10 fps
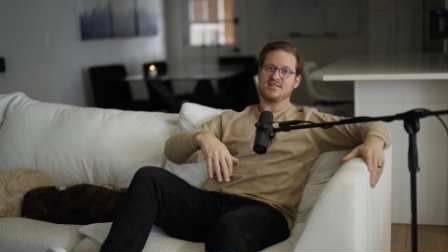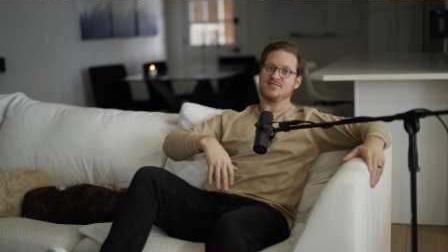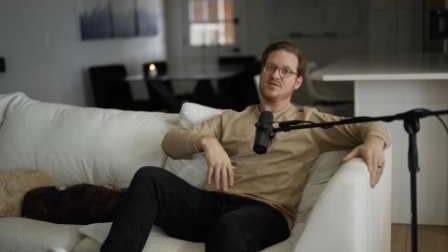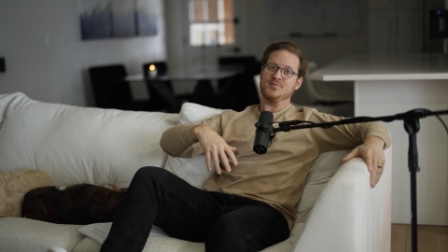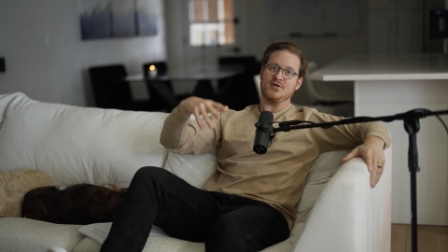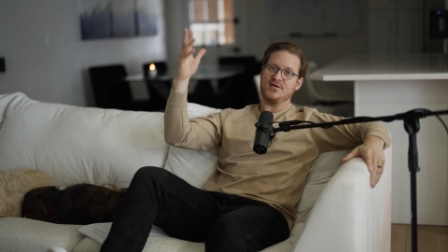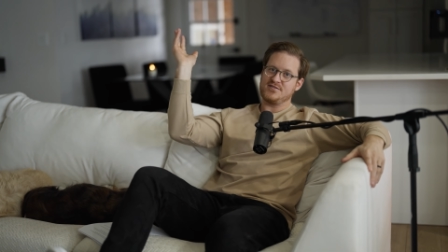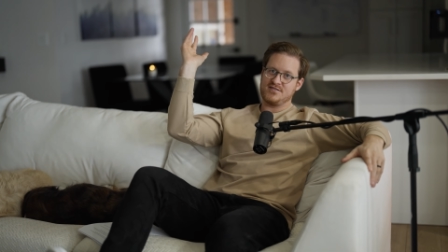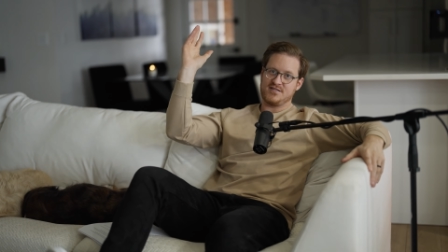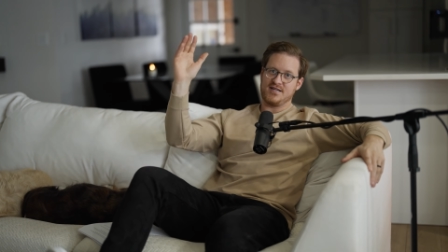because your employees are
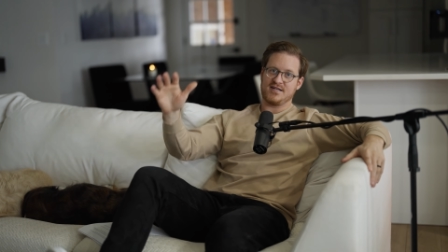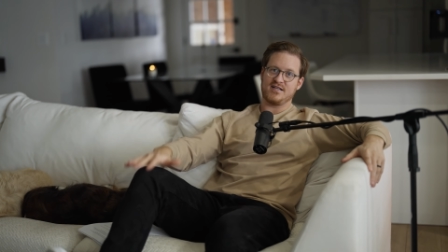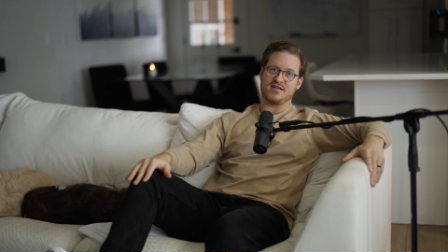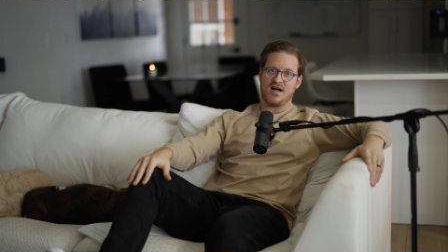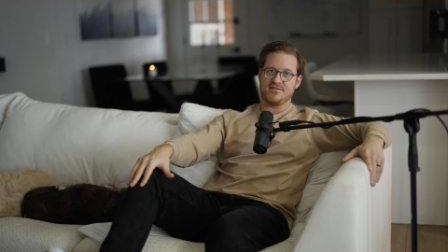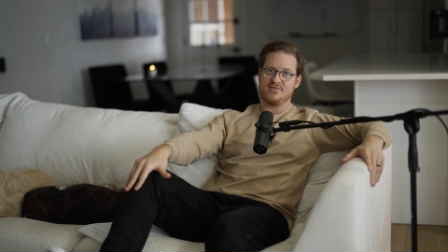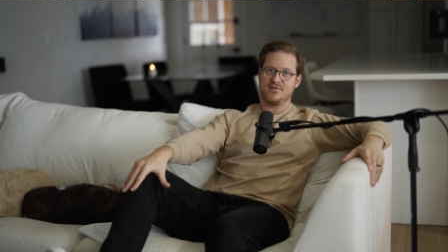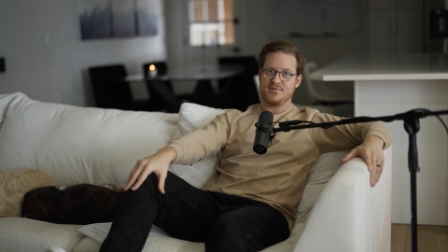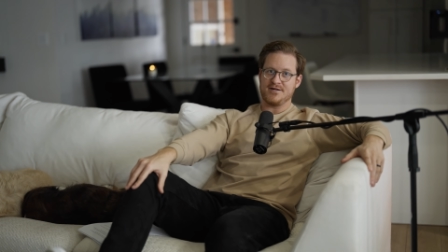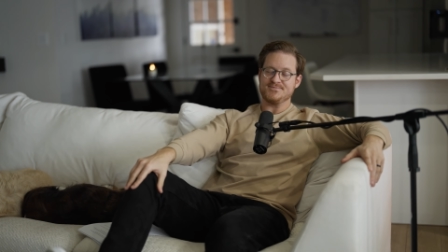just going to click off of it, bro.